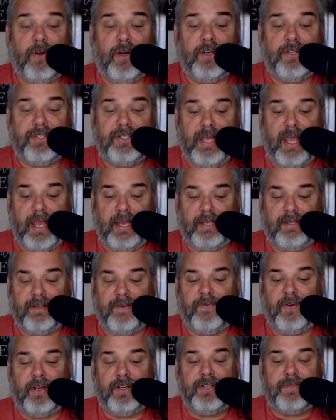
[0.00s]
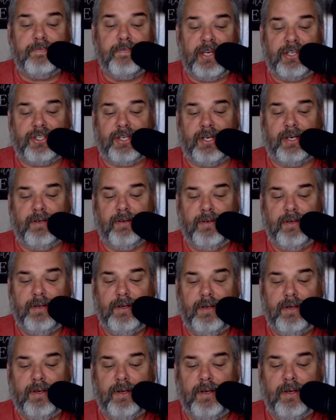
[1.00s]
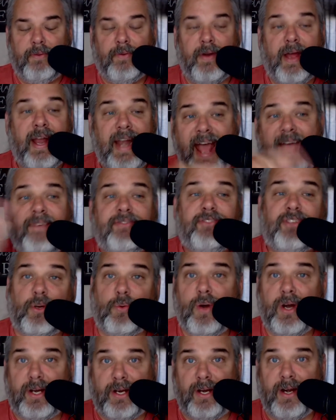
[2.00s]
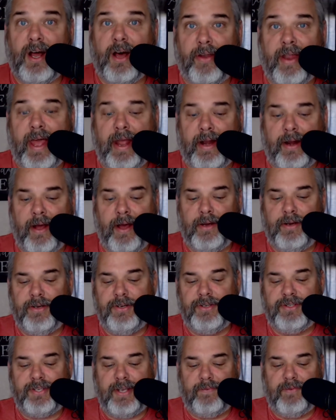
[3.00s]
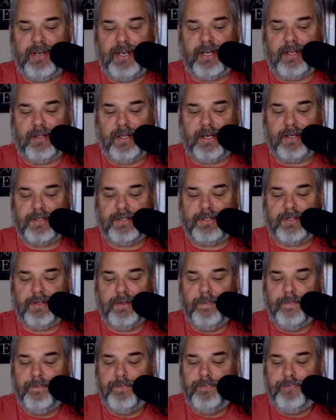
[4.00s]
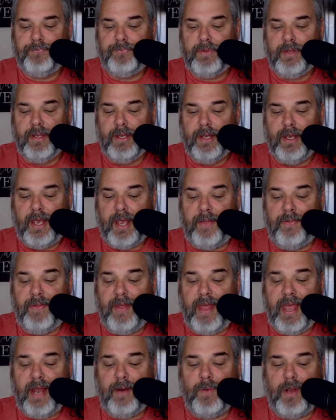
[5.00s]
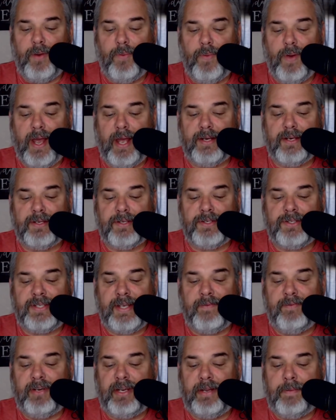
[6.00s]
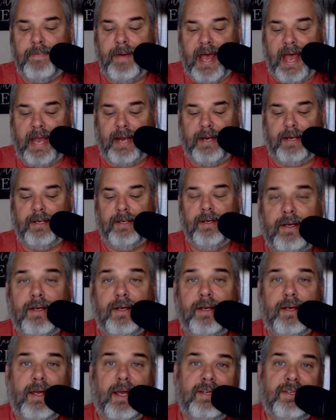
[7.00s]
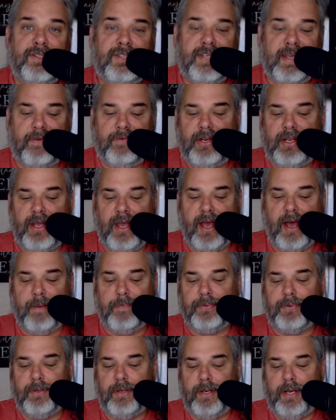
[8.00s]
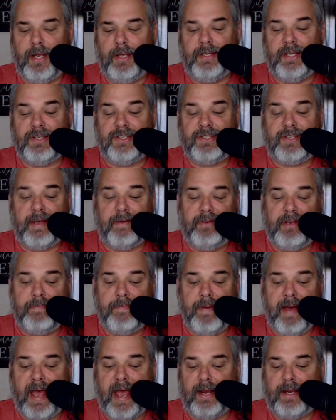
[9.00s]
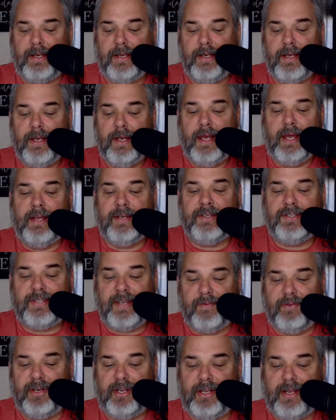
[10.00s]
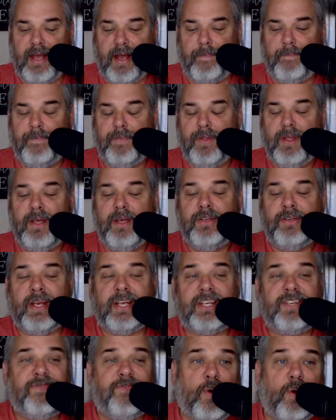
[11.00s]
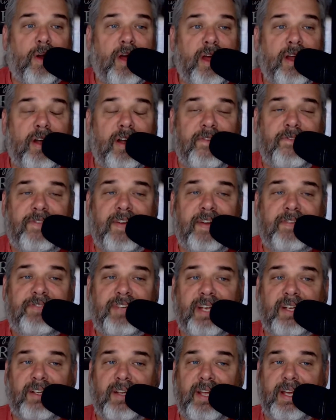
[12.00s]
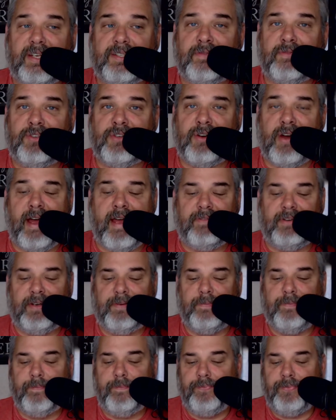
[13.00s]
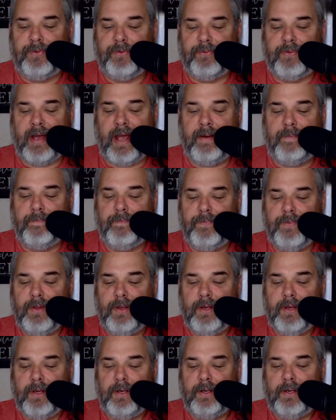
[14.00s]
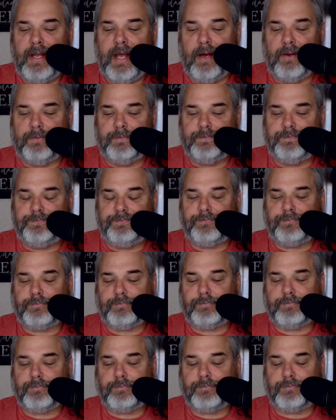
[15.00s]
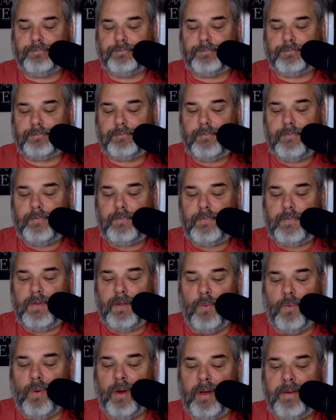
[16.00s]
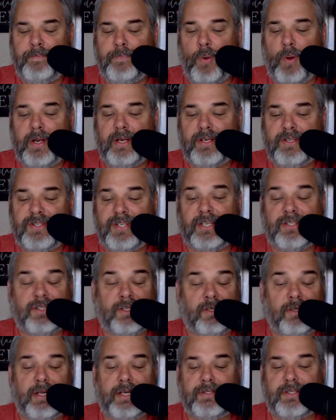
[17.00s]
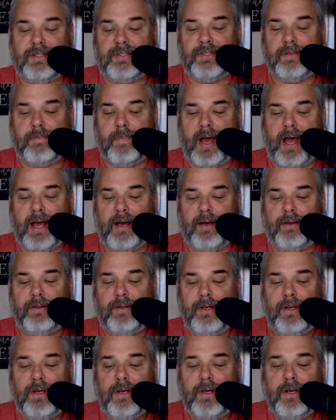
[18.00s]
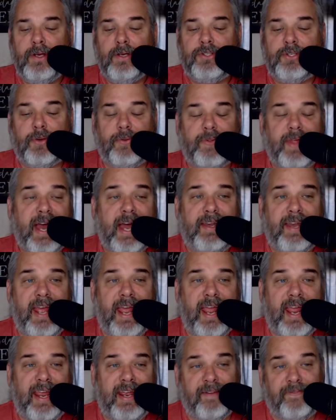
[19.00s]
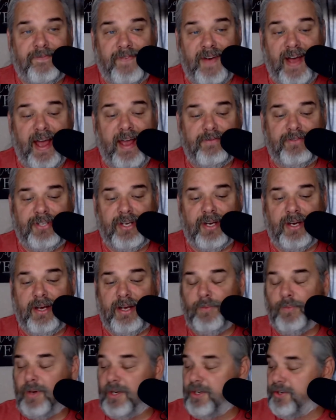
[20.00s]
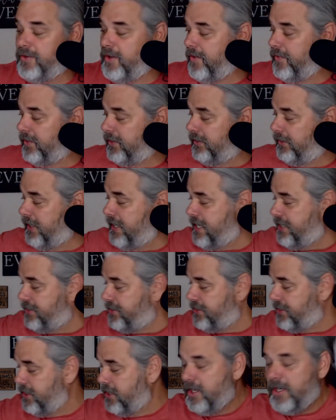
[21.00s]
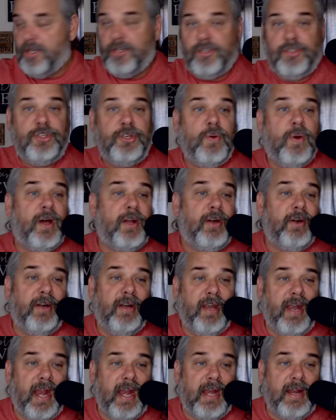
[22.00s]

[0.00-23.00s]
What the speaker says: gig, the first mission, right? After working all night, 170 clicks. And then we went 70 back and 70 up, and then 70 back and 70 up. So that's 450 clicks of driving, right? Now, 1.6 clicks is a mile. So that day in a 5-ton, we drove at least 280